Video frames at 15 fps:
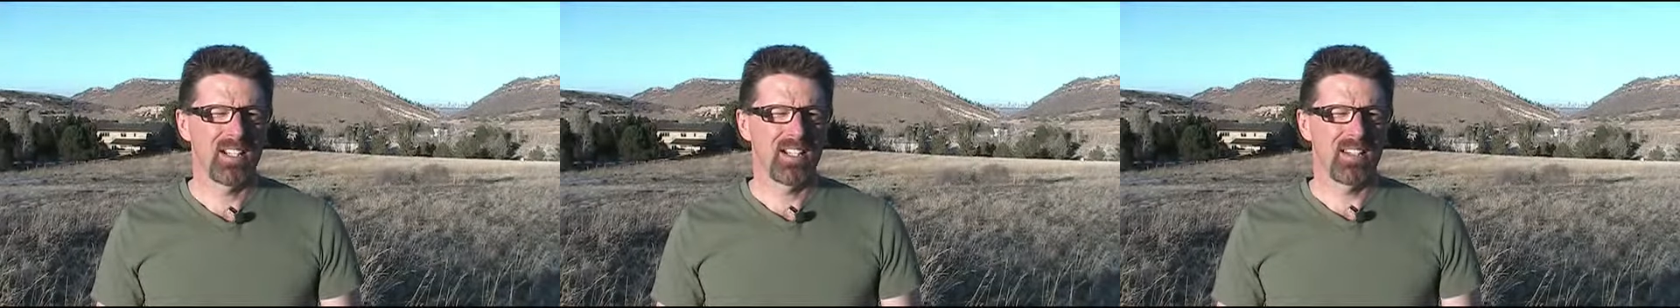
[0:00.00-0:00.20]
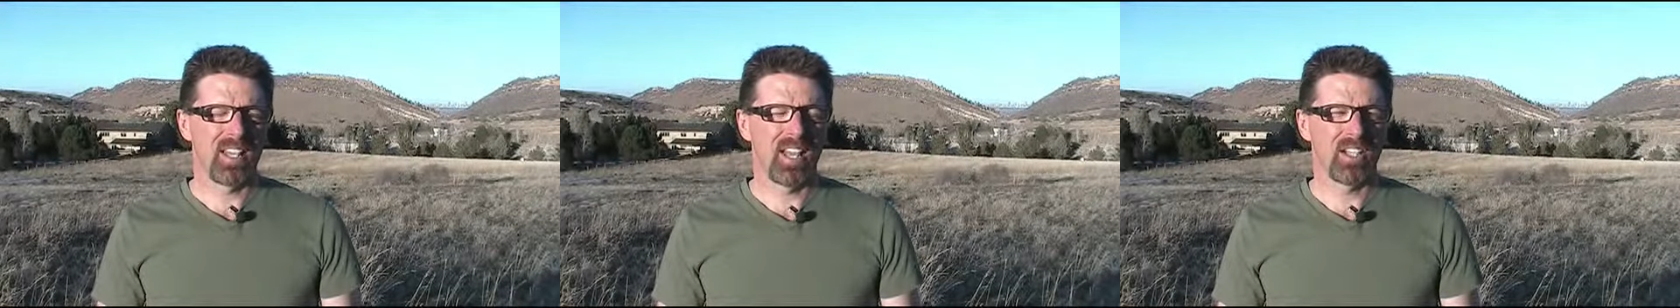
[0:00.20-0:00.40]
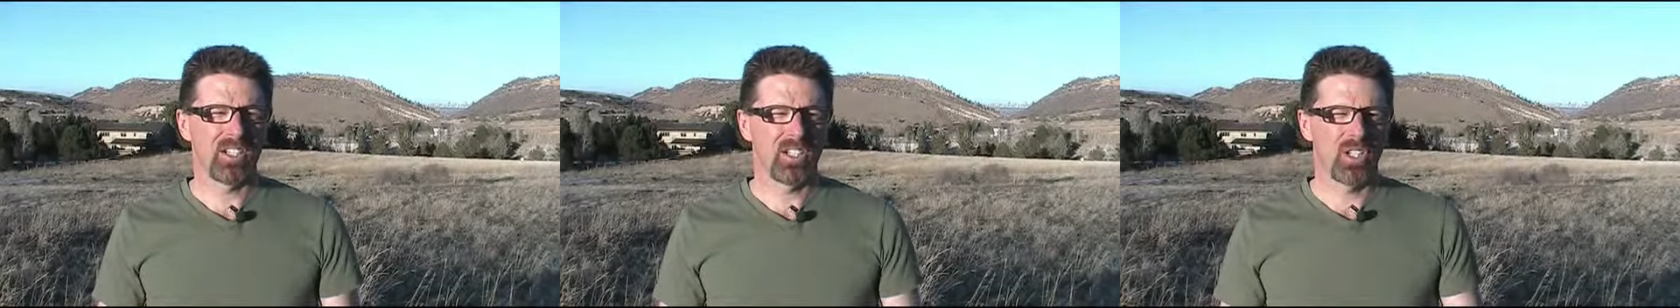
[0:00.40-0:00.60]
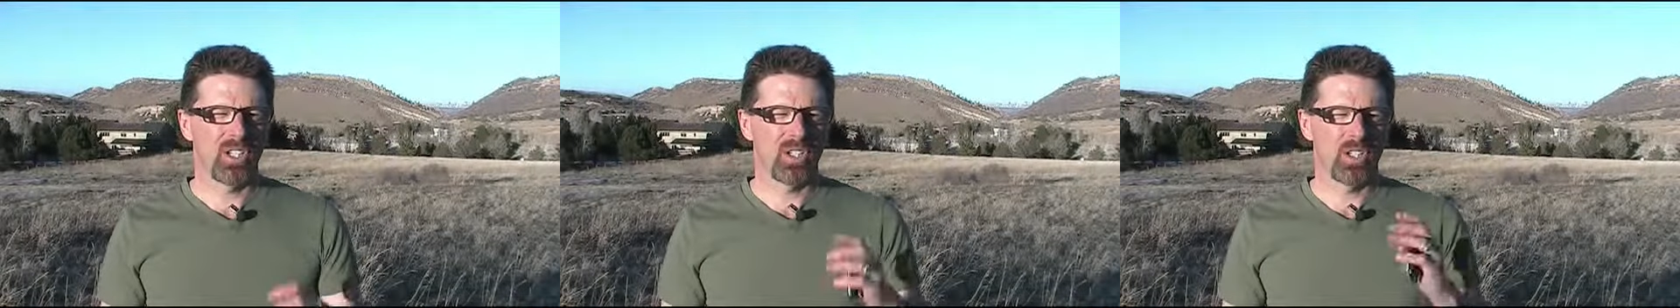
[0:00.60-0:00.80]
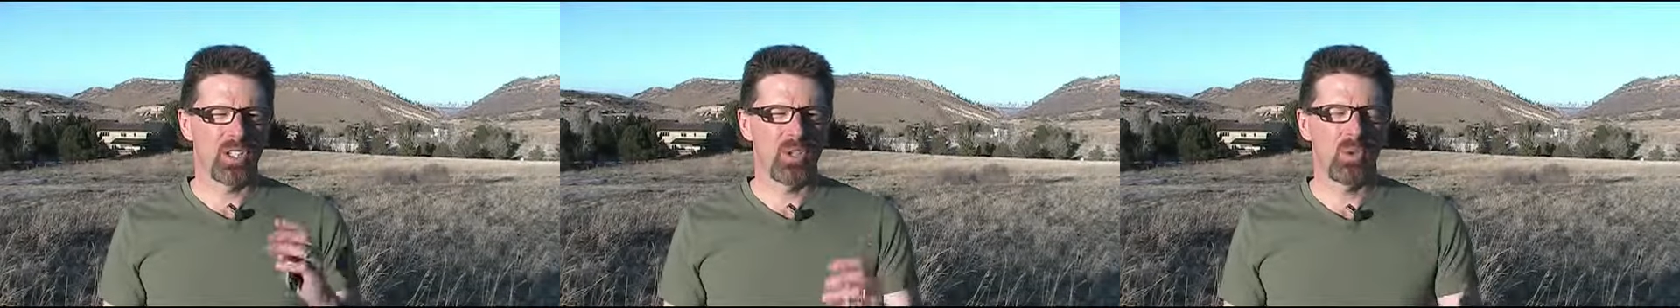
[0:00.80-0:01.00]
that
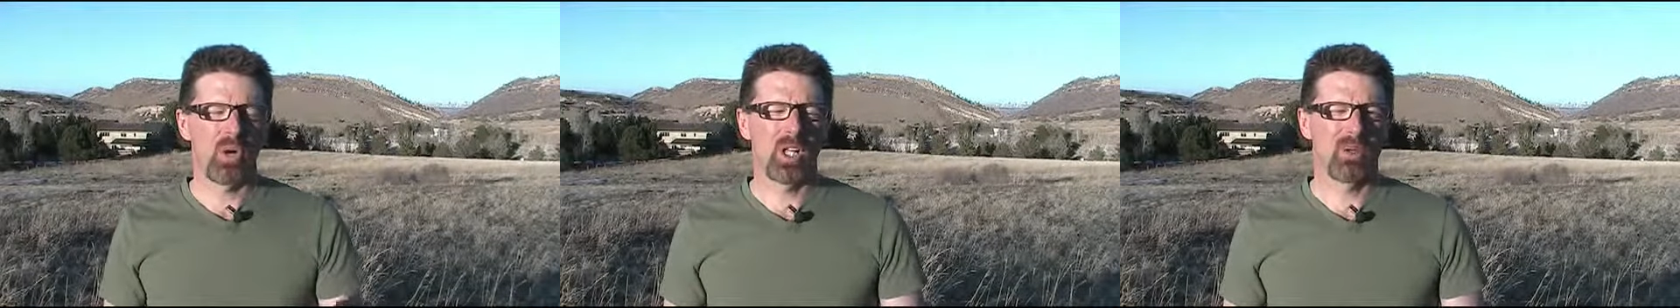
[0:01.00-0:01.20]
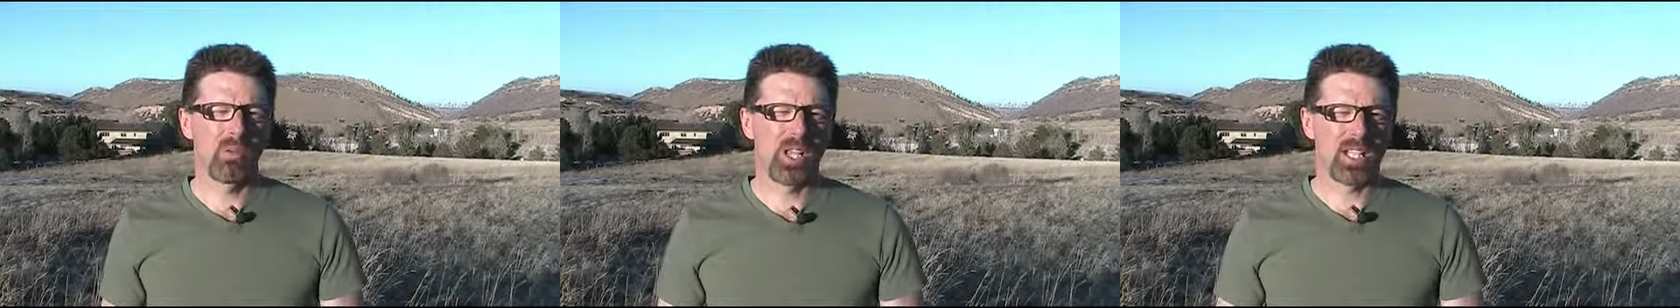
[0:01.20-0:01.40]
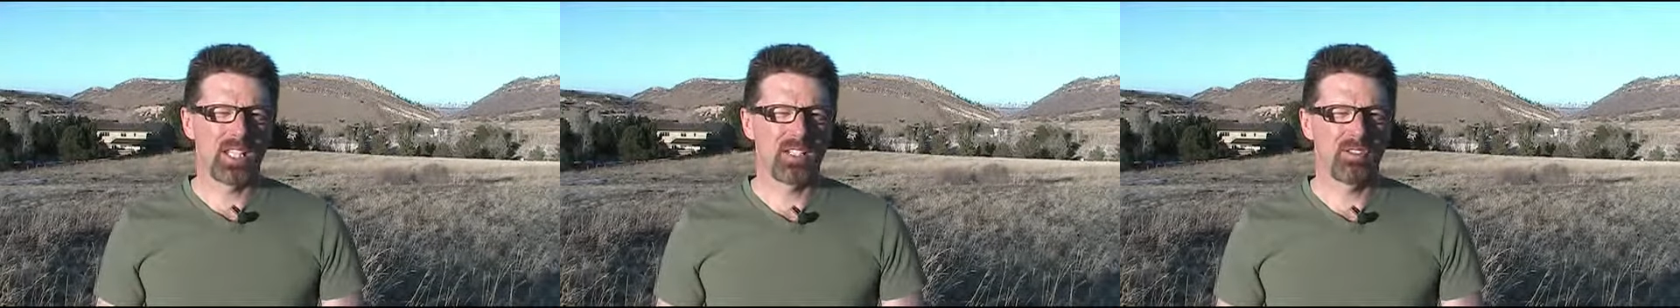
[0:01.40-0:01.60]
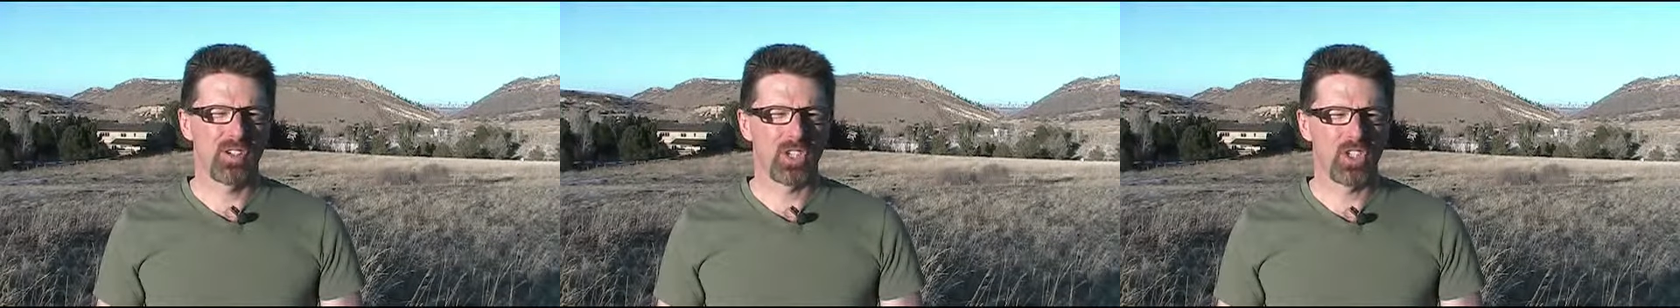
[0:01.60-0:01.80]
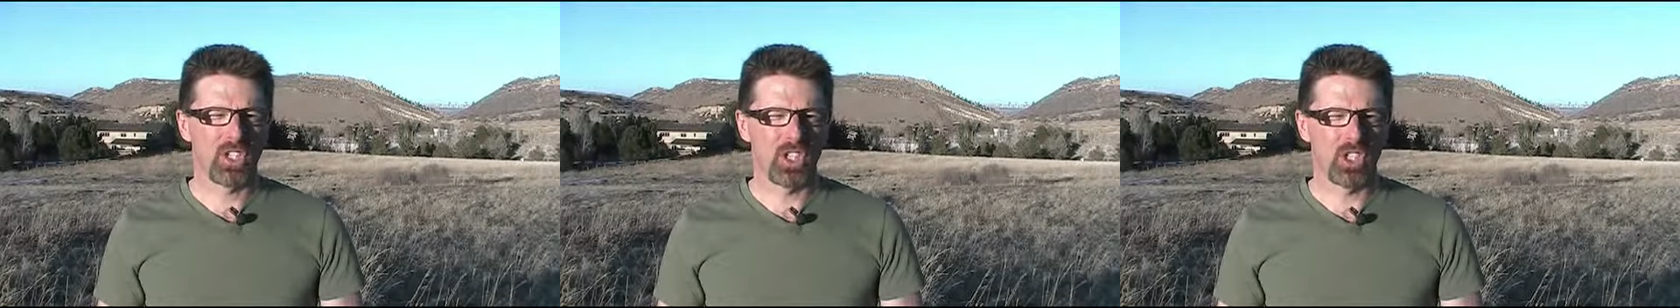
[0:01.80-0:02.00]
you want to make a
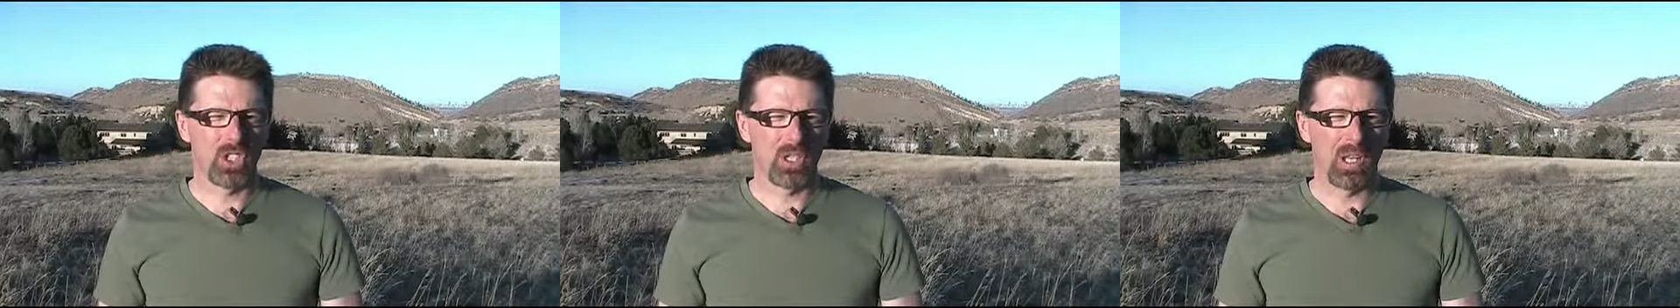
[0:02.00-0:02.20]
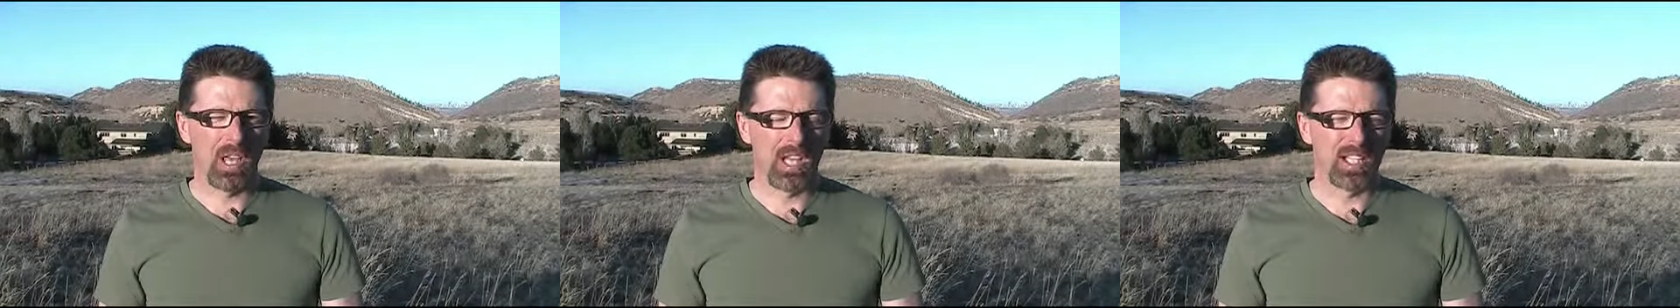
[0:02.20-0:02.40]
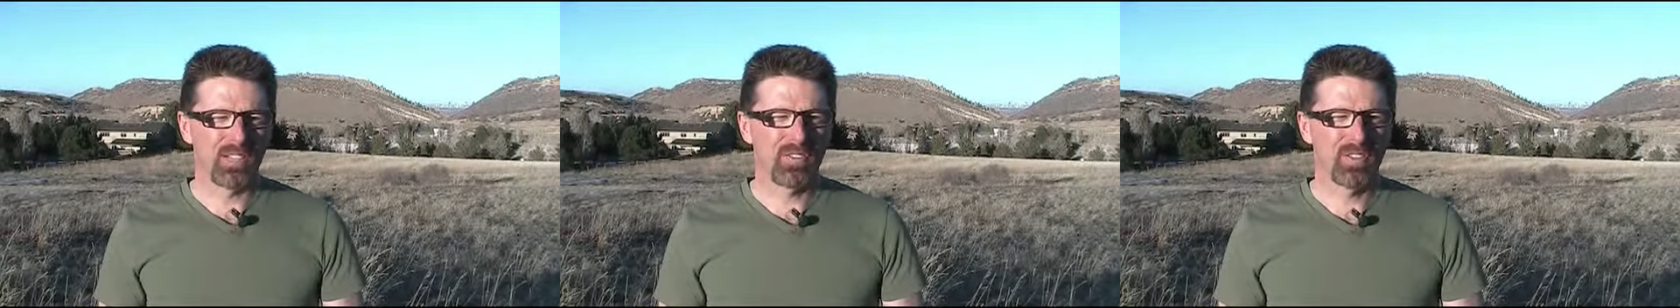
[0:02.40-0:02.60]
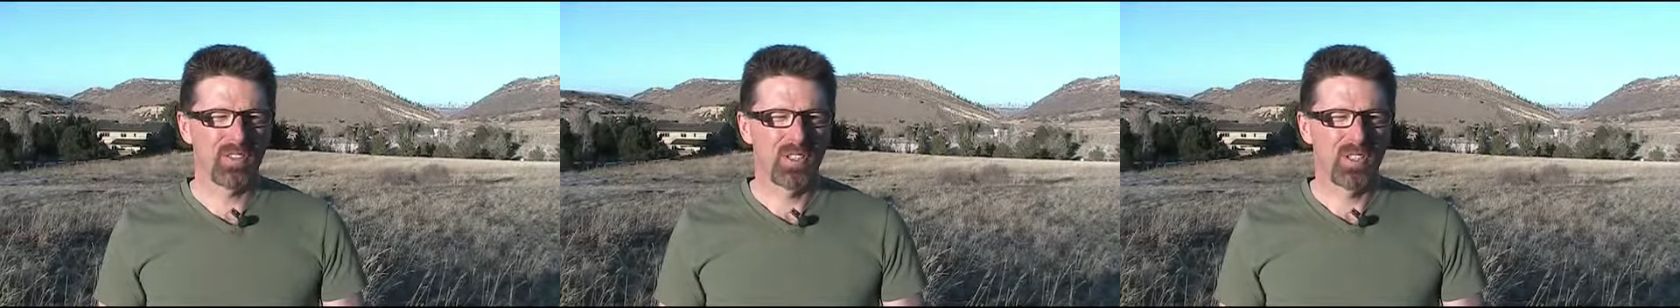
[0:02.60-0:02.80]
difference in your life.